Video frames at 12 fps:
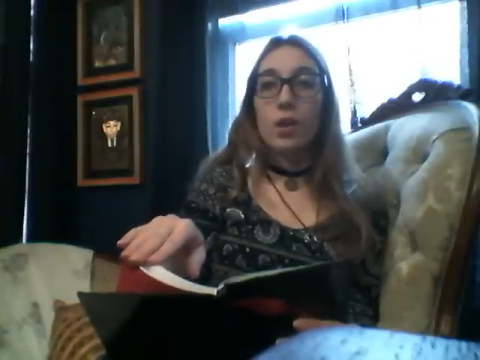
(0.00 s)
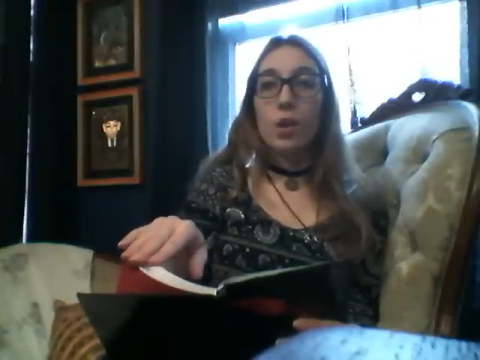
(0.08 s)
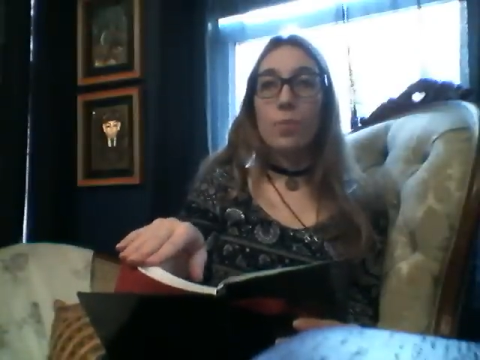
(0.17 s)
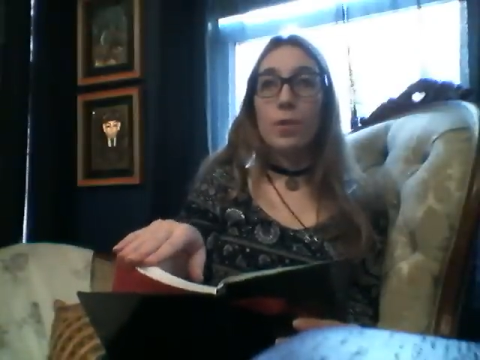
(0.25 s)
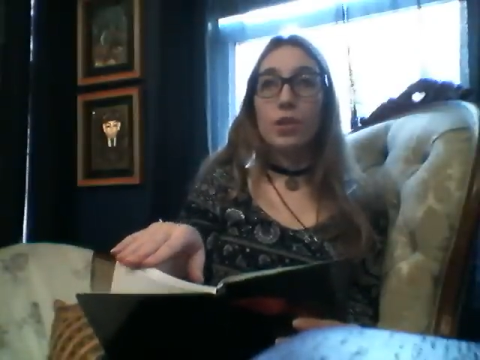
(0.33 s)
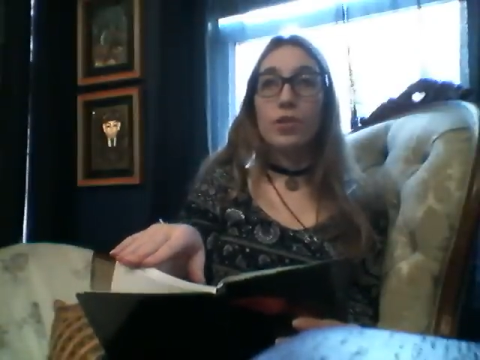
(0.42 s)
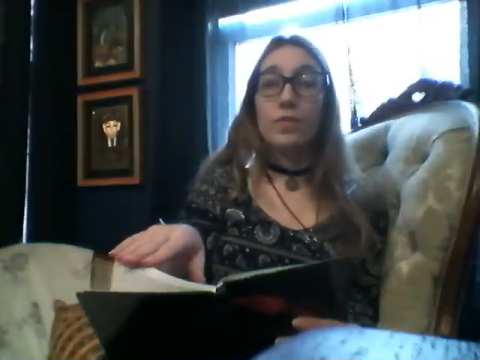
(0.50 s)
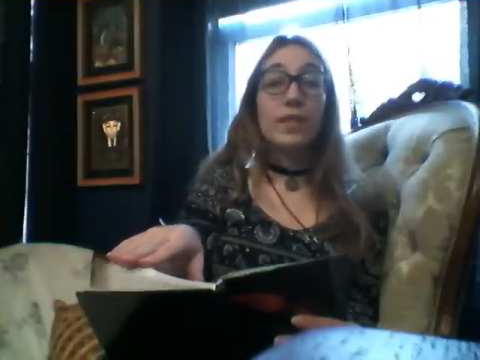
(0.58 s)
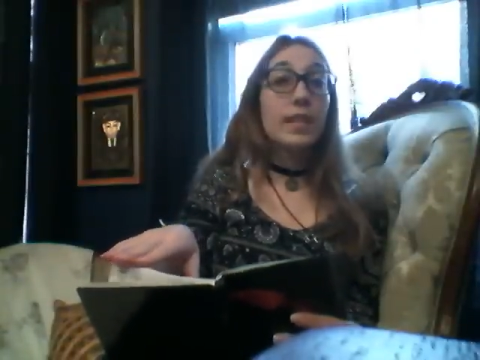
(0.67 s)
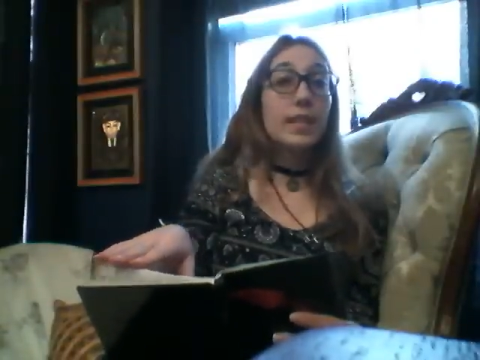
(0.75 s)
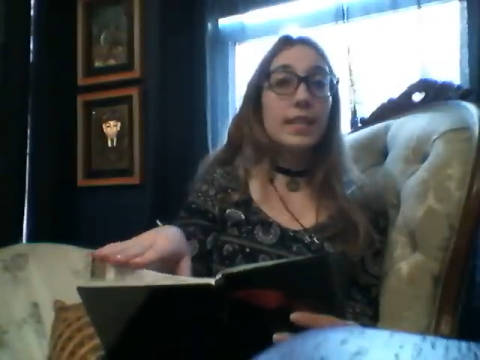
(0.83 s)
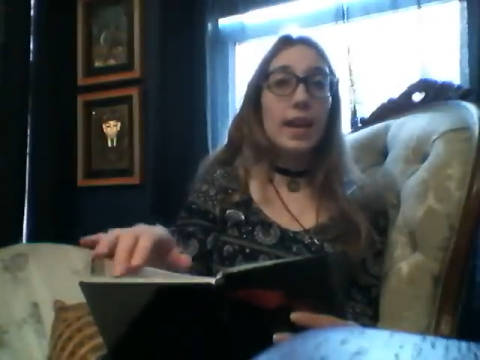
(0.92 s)
a bunch of
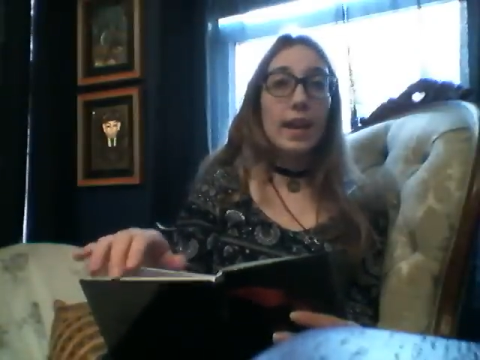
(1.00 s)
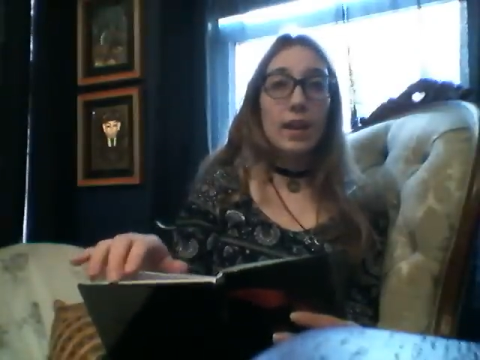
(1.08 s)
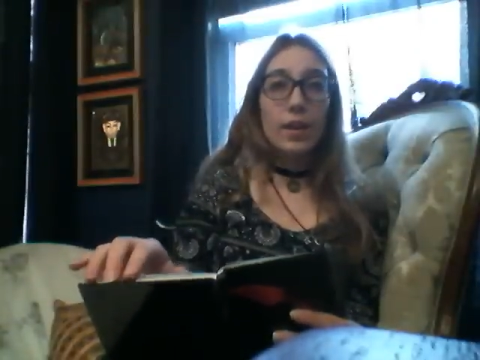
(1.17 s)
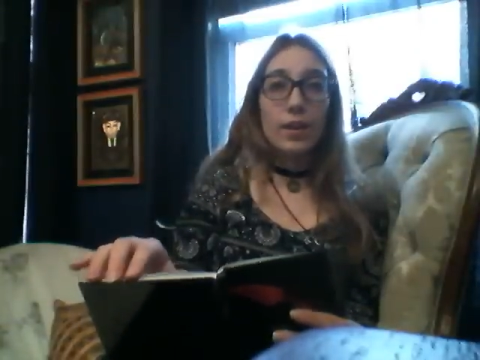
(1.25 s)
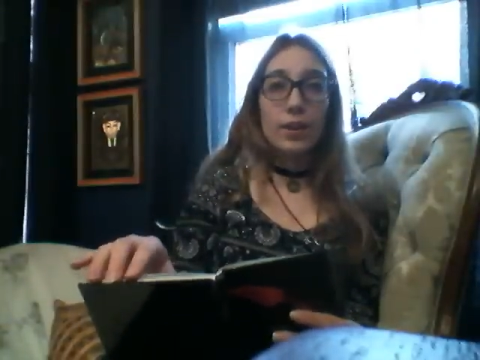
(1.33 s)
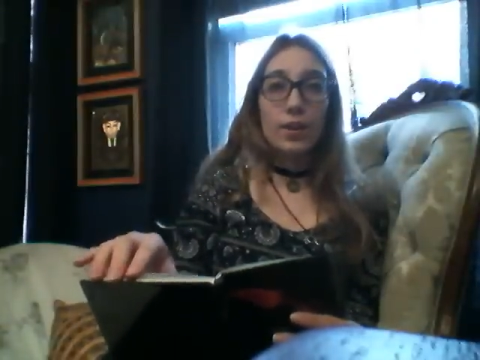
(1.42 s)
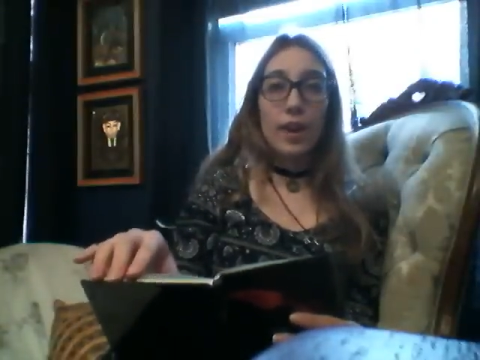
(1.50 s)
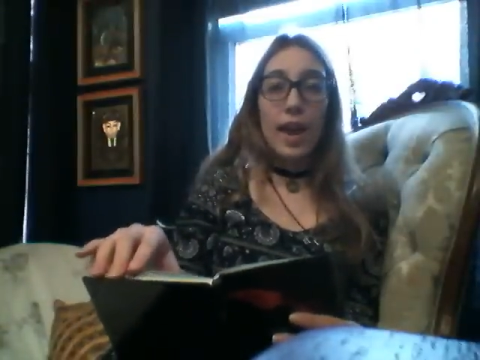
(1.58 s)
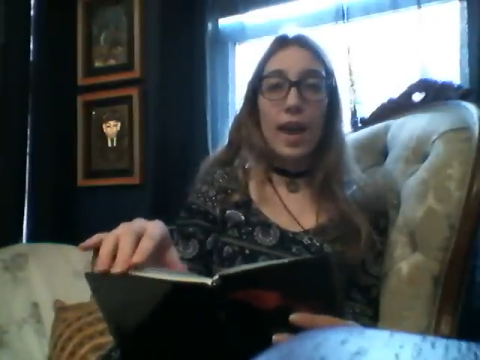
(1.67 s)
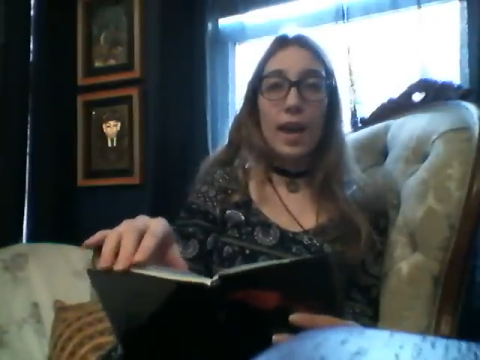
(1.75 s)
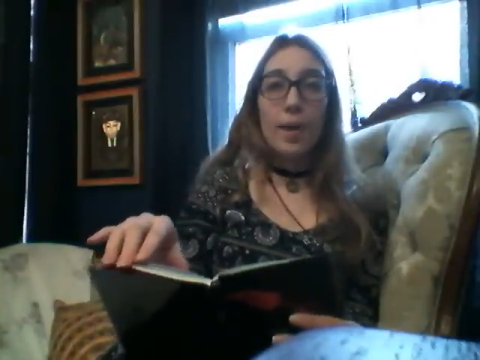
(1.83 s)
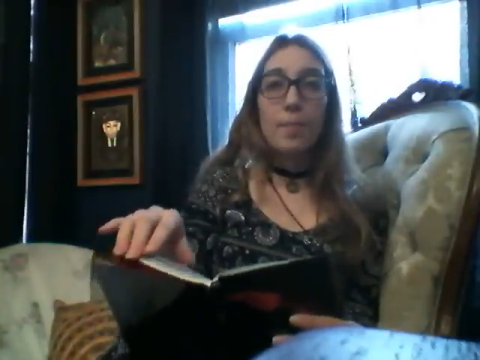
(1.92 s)
detail in your
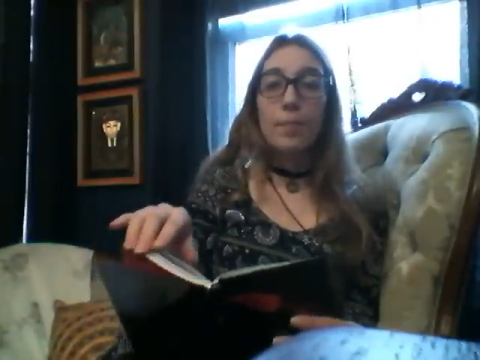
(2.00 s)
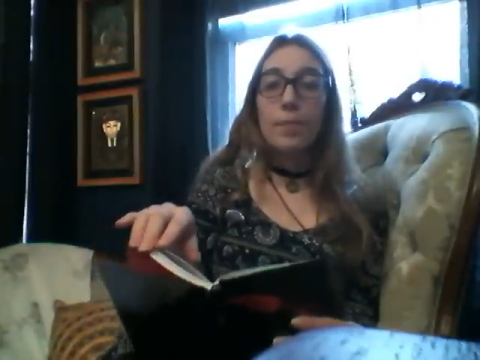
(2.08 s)
cat,